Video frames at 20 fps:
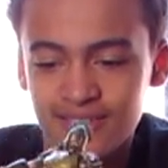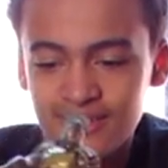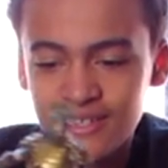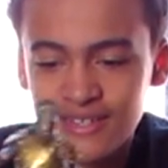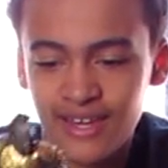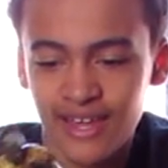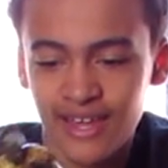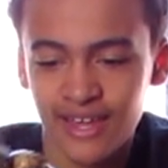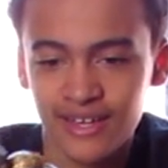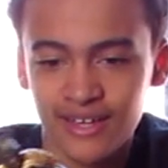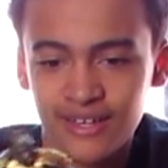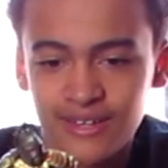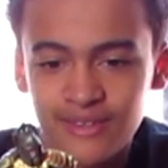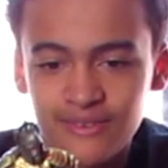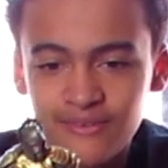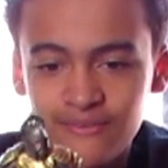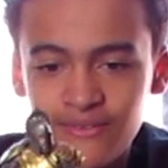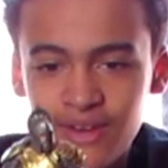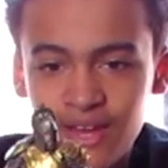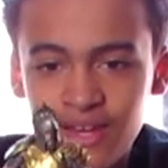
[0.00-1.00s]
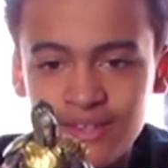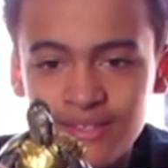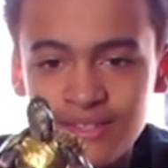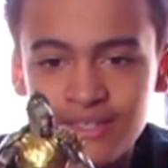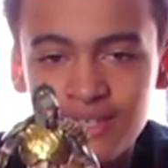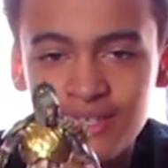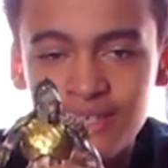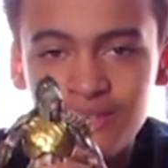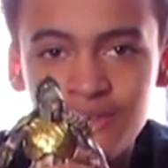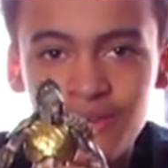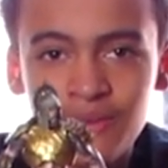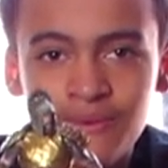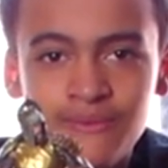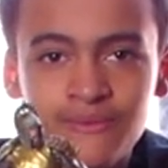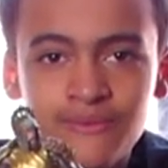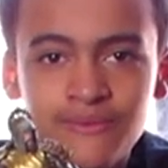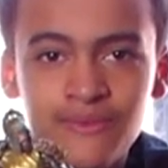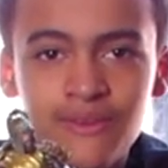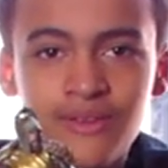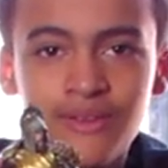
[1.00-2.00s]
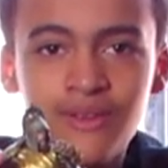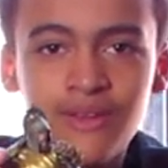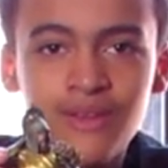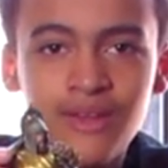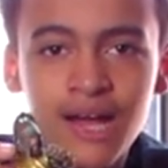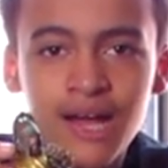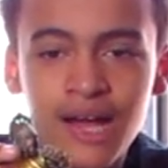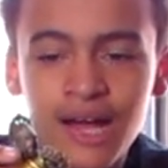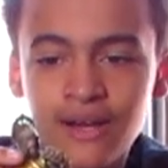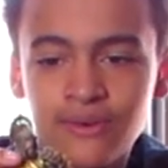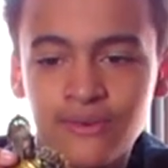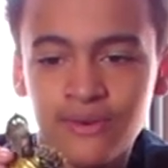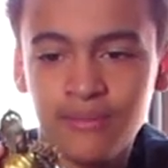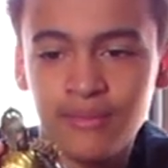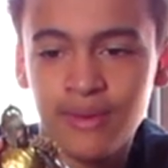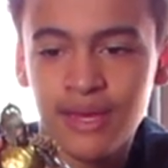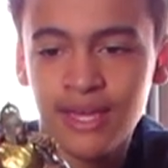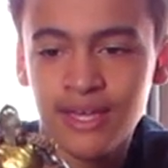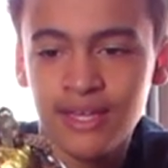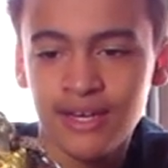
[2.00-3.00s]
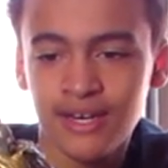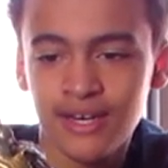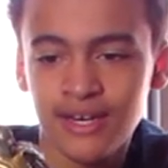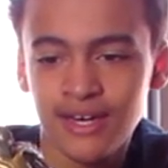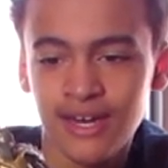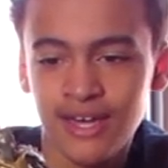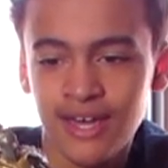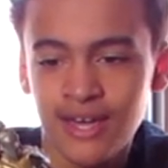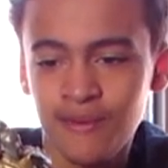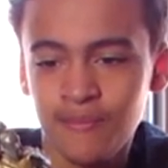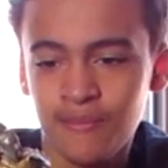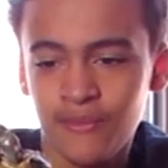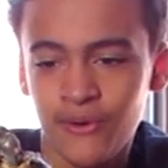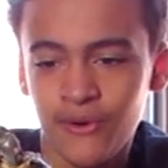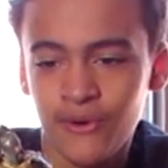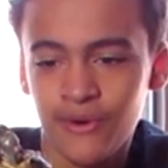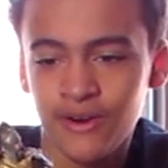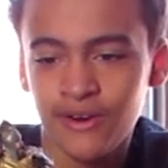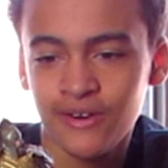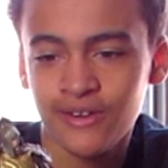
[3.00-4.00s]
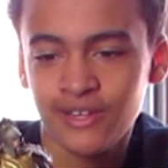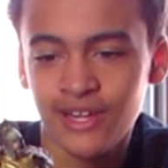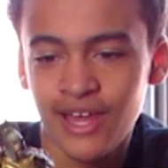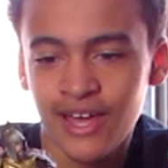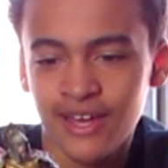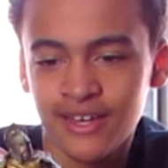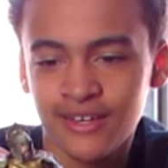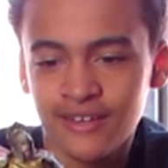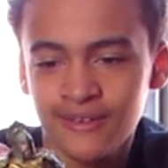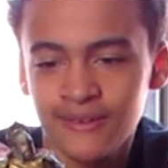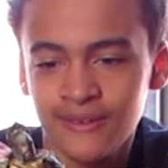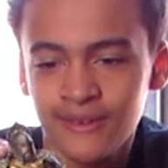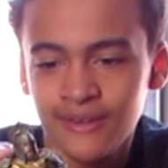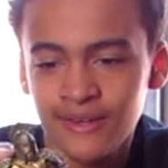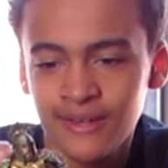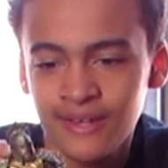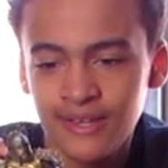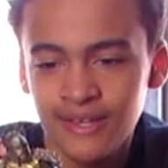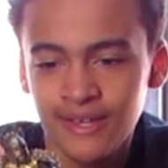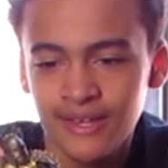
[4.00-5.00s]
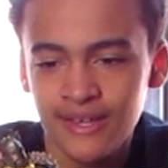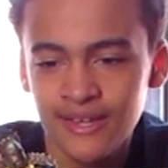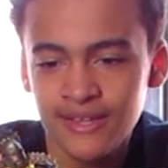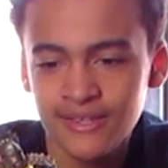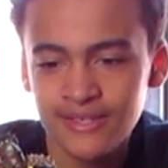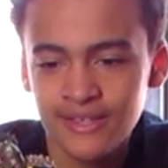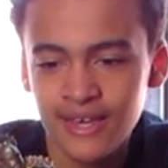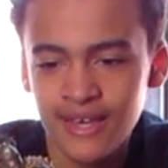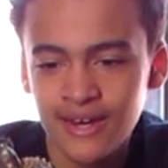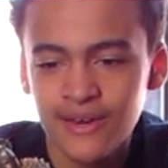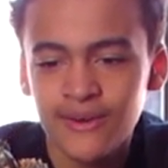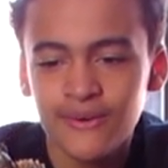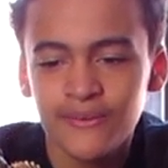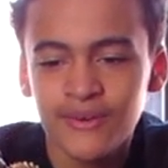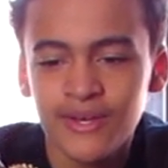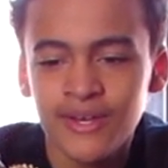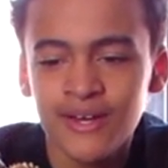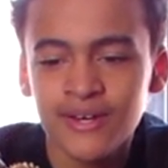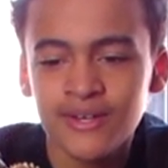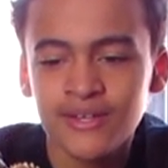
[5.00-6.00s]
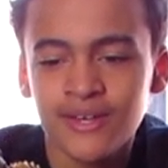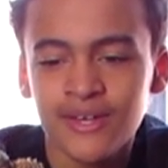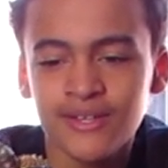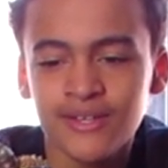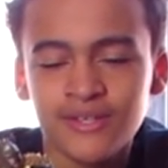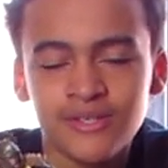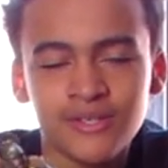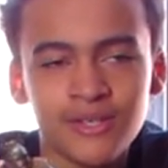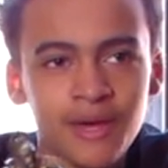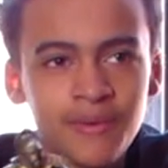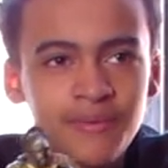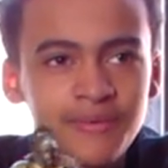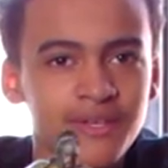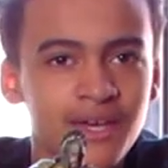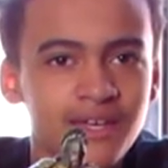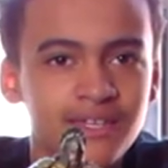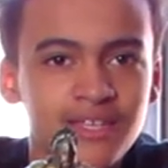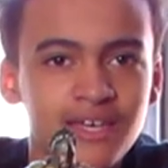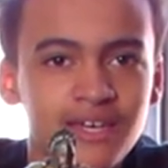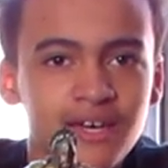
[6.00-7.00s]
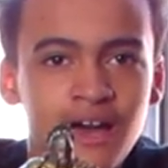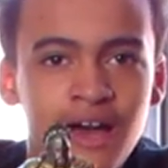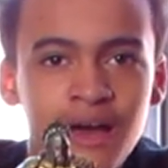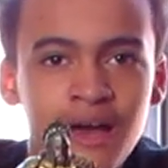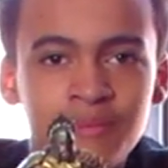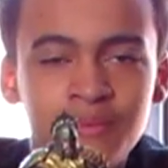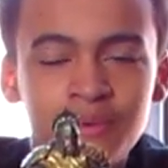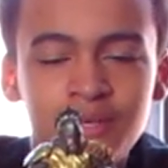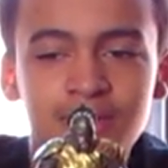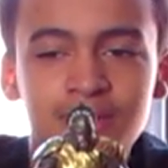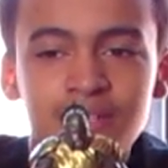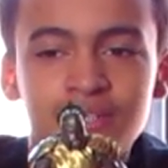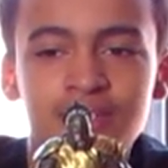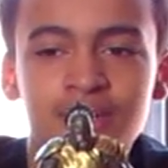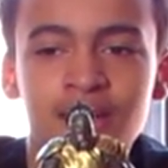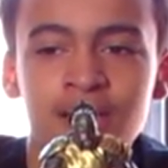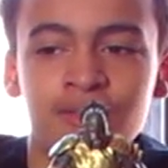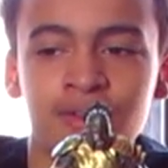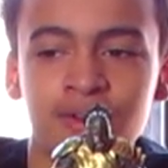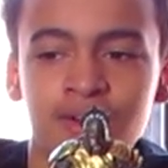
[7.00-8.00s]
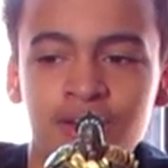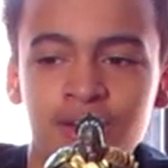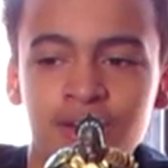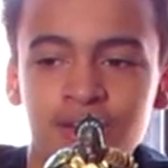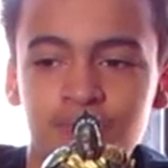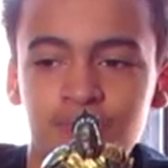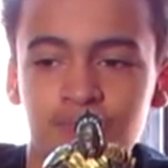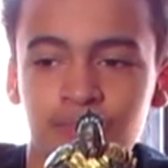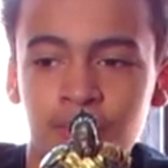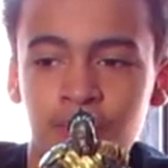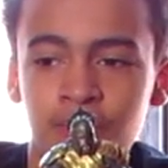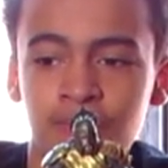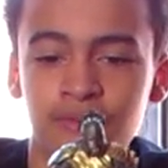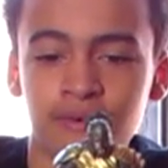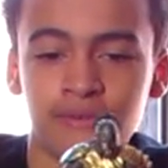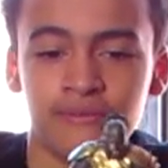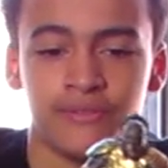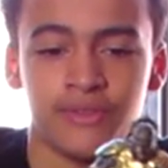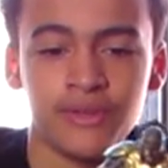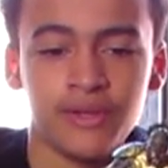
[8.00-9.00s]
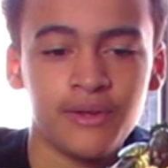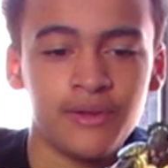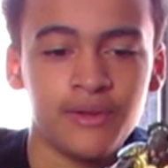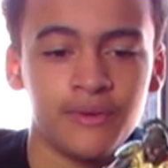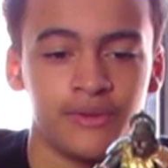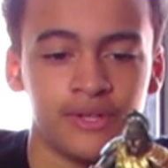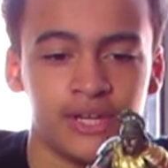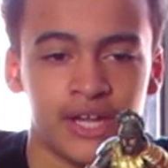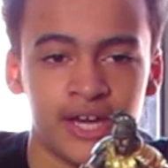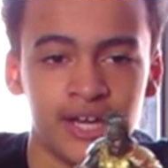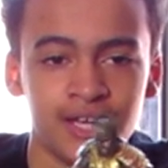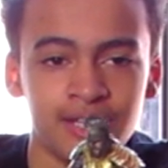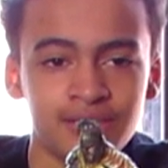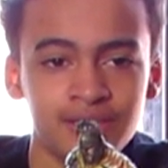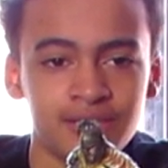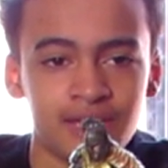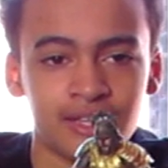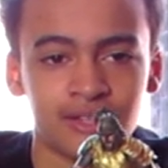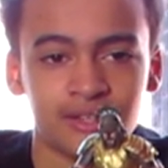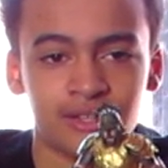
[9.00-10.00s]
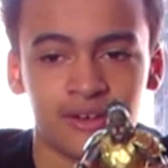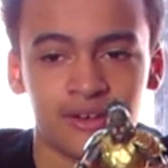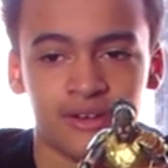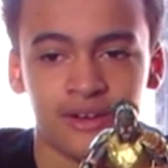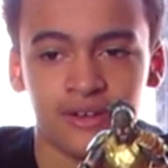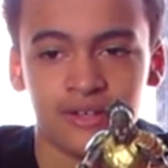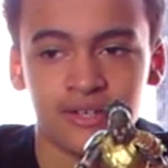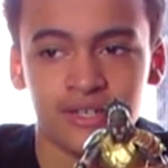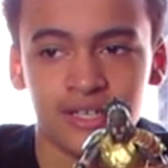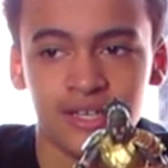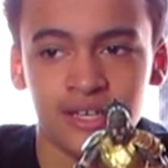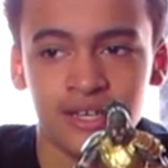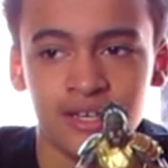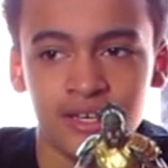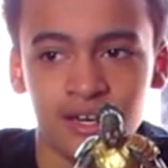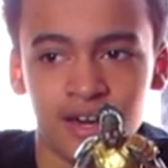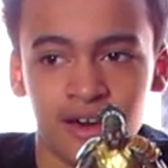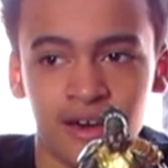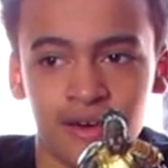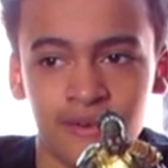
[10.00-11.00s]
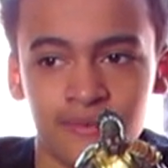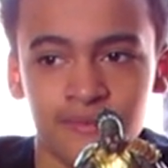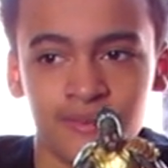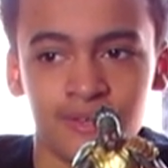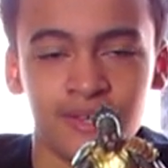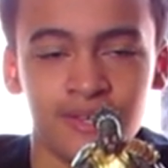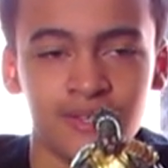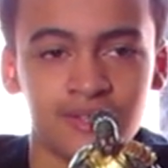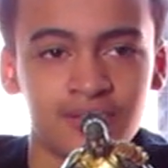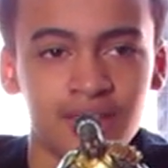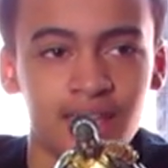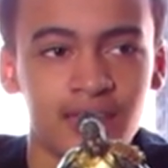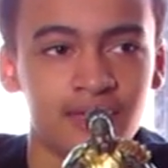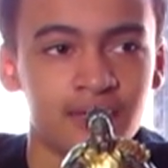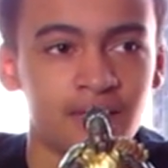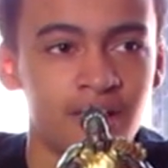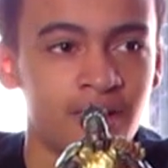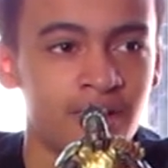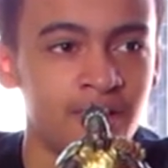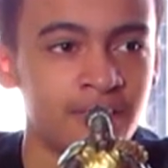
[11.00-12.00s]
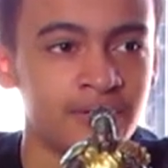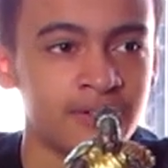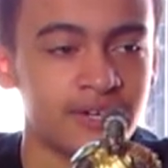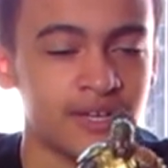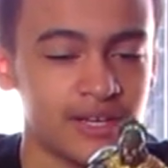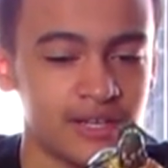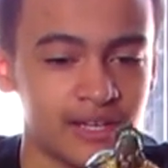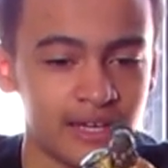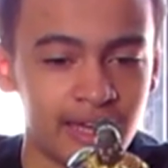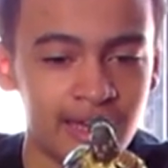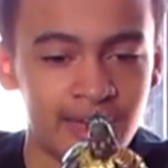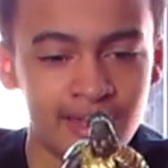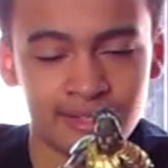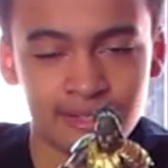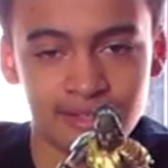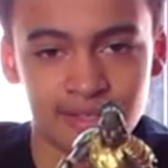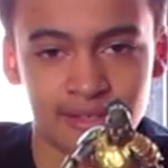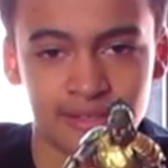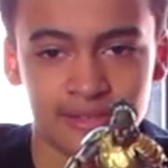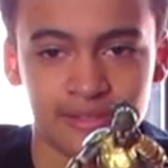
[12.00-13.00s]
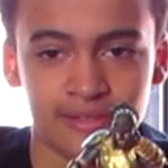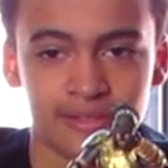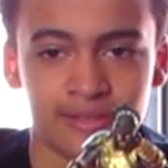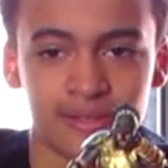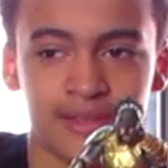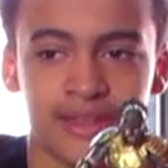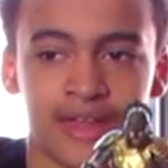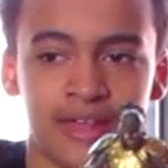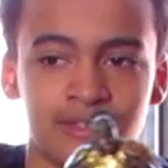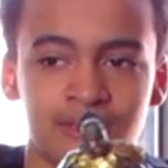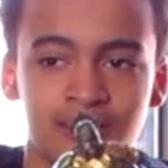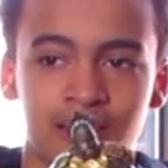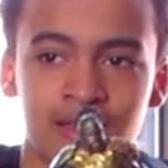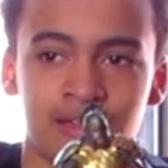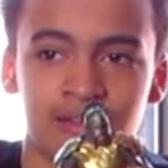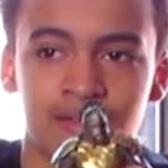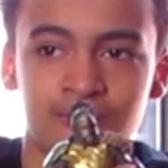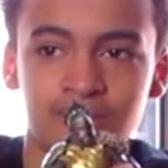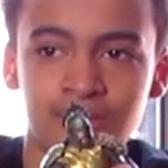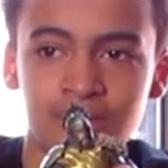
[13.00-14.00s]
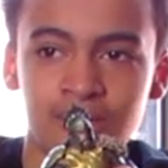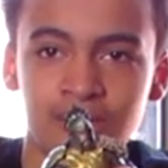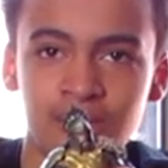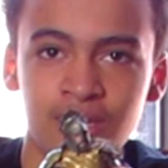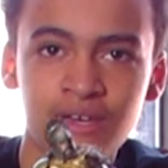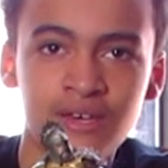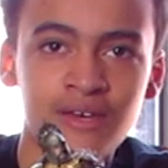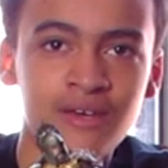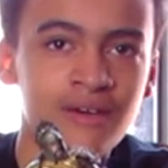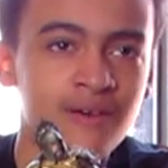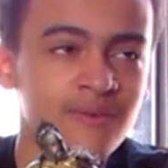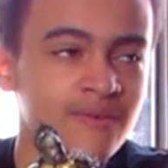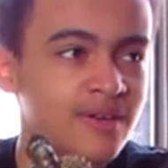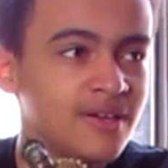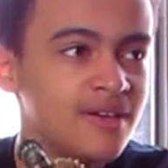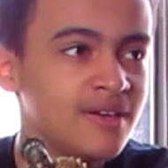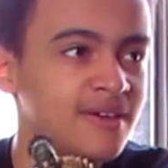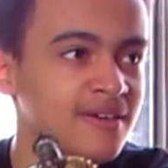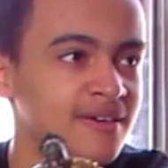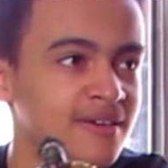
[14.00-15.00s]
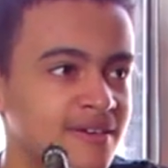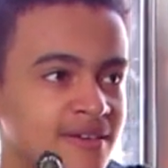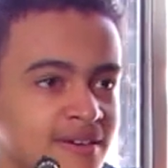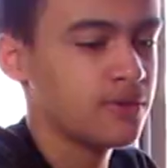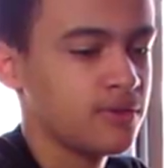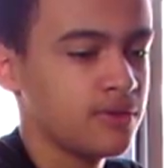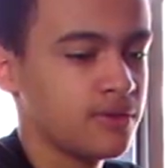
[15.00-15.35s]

see like a fight scene of Aquaman and Namor. Like, it's kind of weird because it's almost like they copied each other, because both of the lands that they're king of is called Atlantis, so that's kind of weird.